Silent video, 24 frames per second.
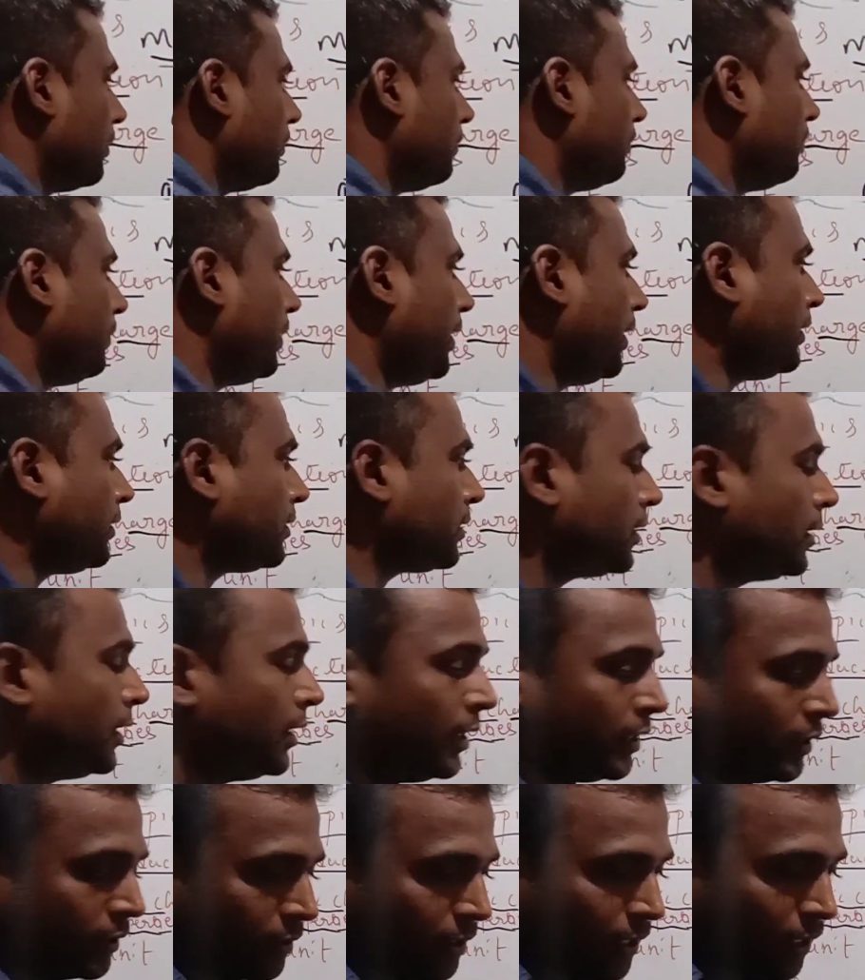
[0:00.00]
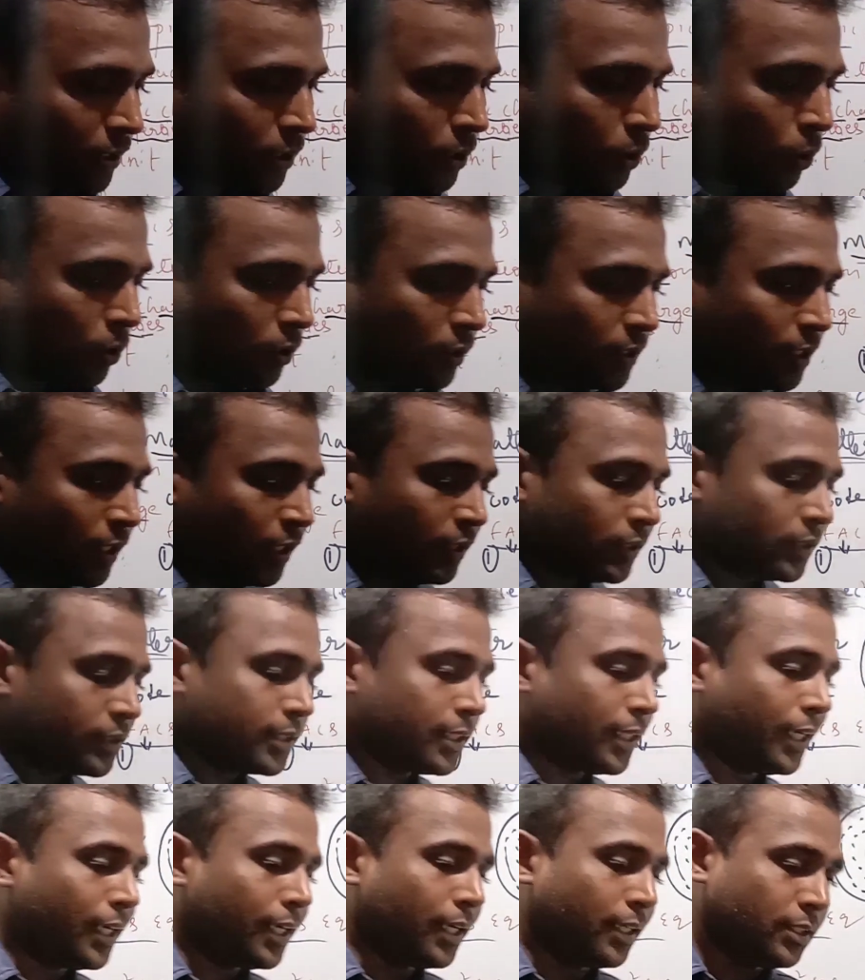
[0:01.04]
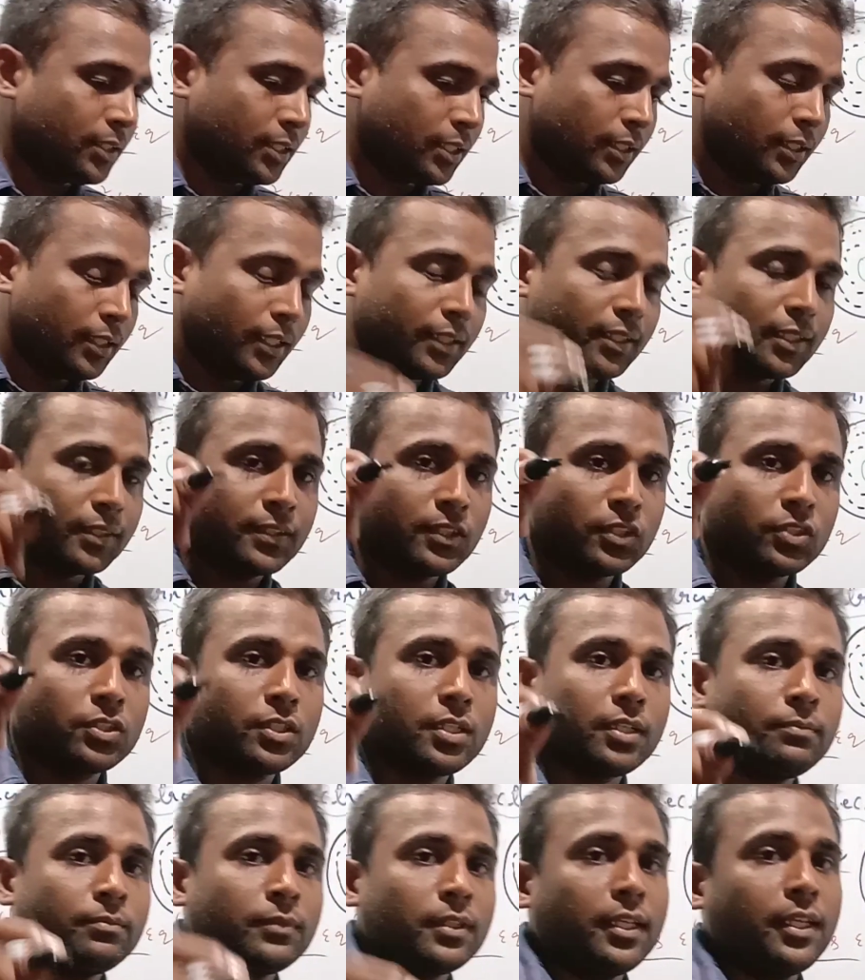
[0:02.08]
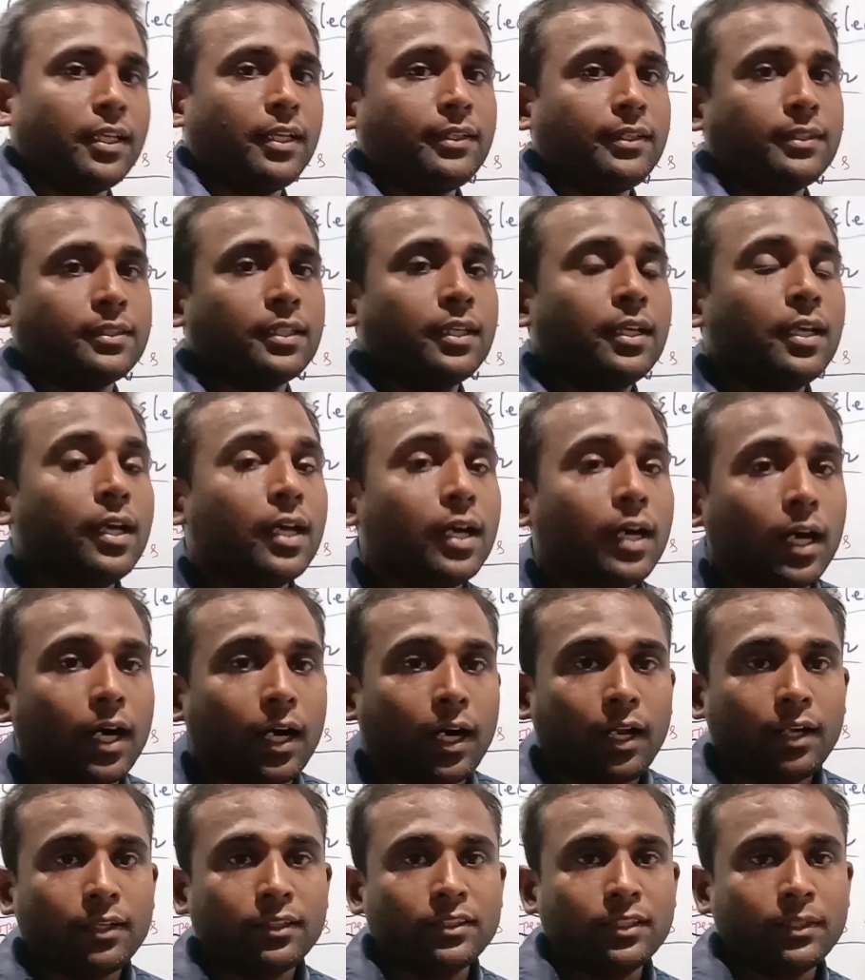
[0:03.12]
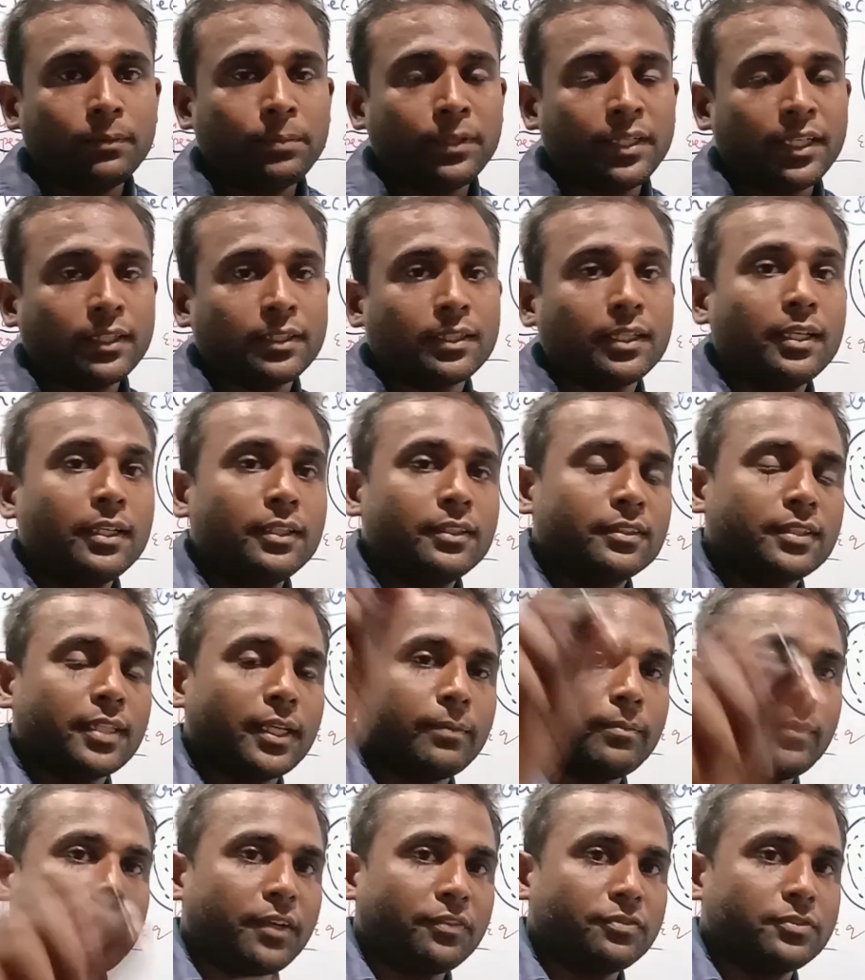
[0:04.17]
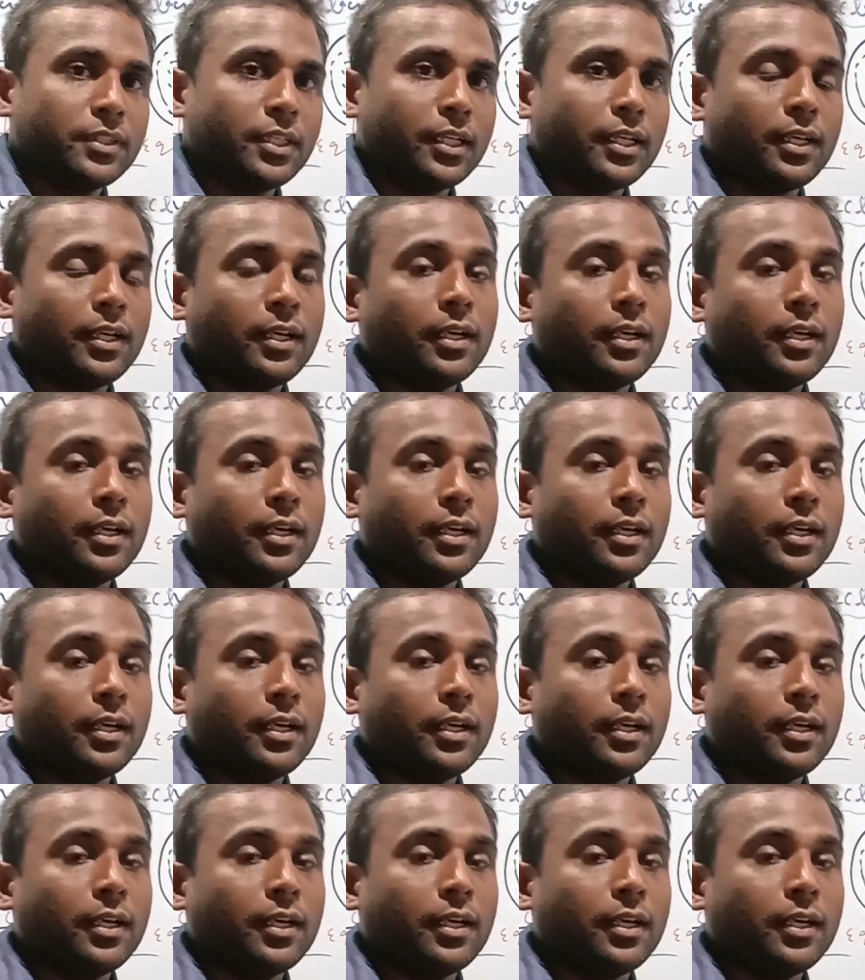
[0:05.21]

Means the total charge in the system is algebraic sum of